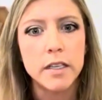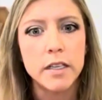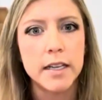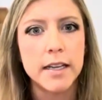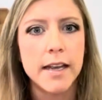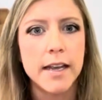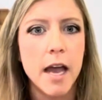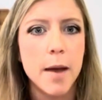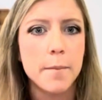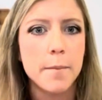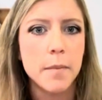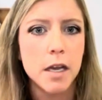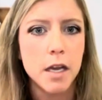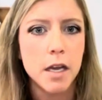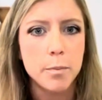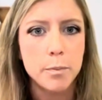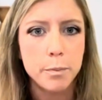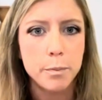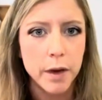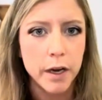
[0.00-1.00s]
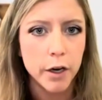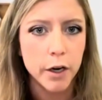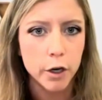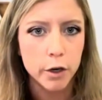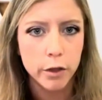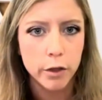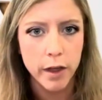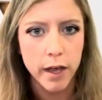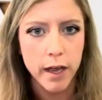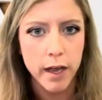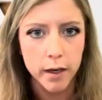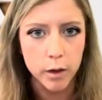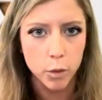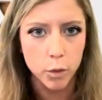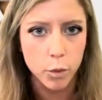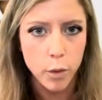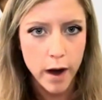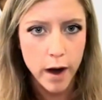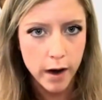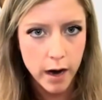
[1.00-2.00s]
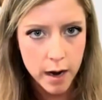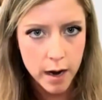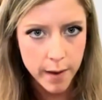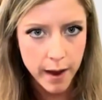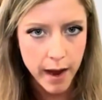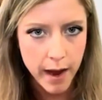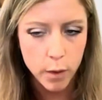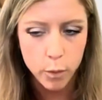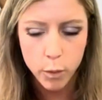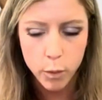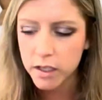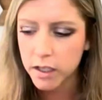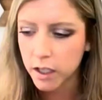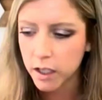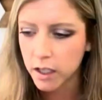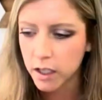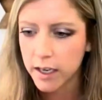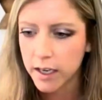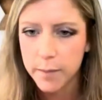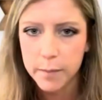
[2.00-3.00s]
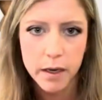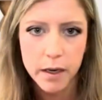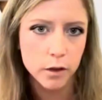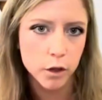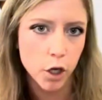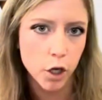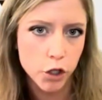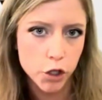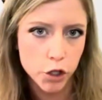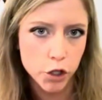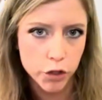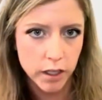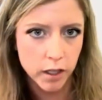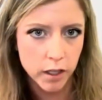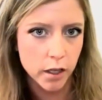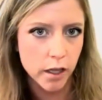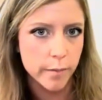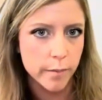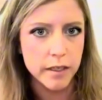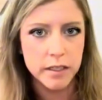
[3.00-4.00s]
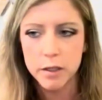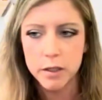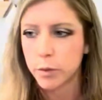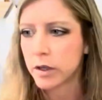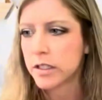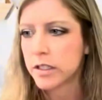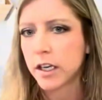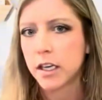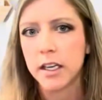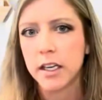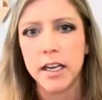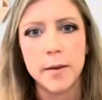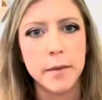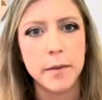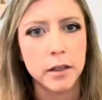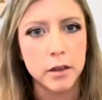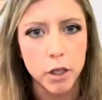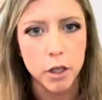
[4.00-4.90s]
going to get me bigger than where I'm at. It wasn't going to get me larger than Columbus. It wasn't going to get me